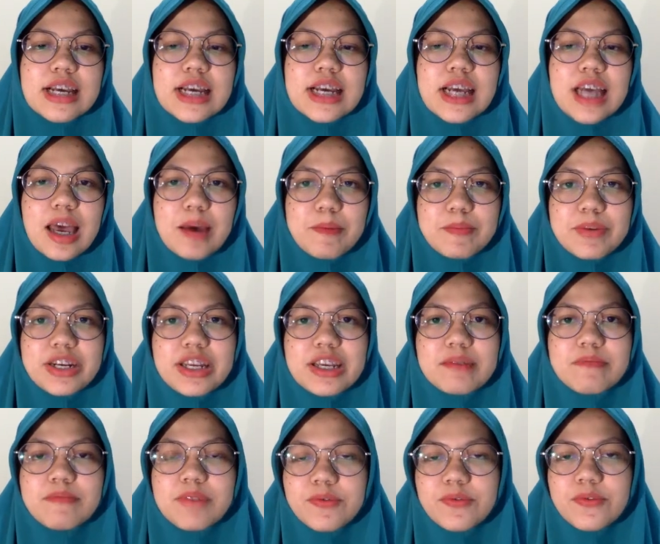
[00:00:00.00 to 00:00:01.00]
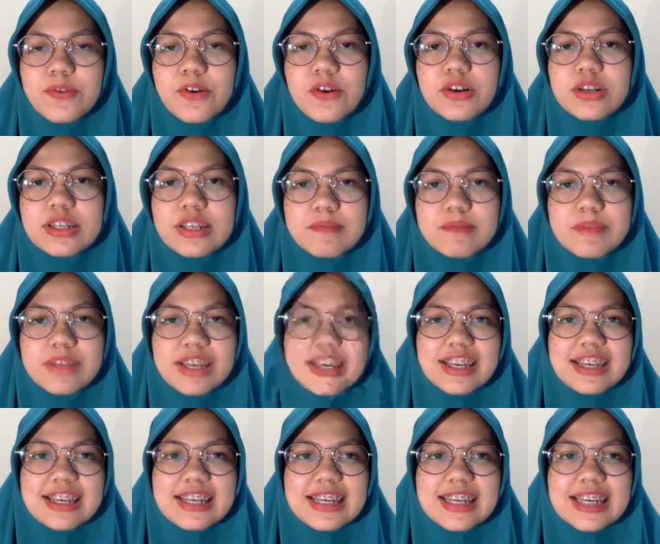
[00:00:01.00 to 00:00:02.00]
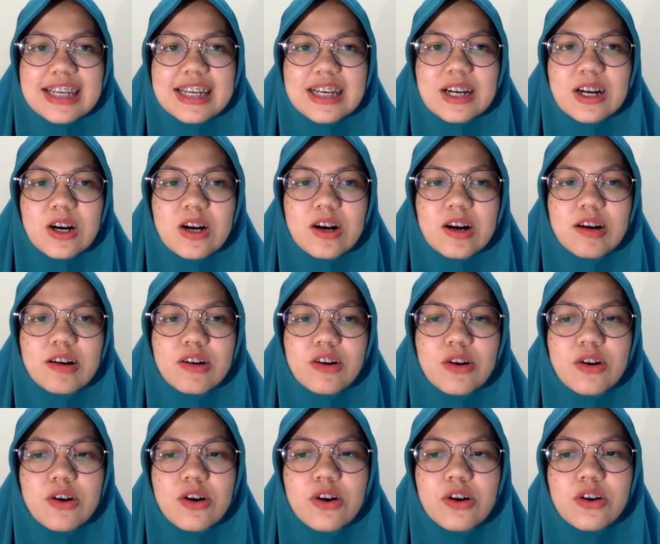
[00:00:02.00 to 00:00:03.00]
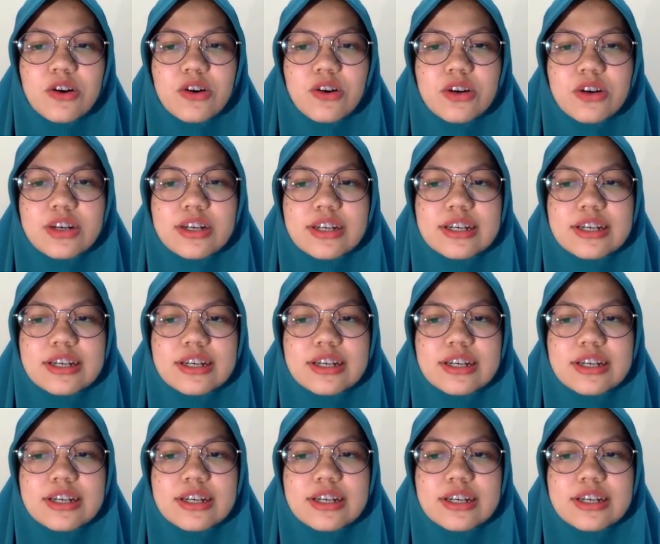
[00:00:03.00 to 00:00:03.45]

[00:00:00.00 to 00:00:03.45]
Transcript: happening before something or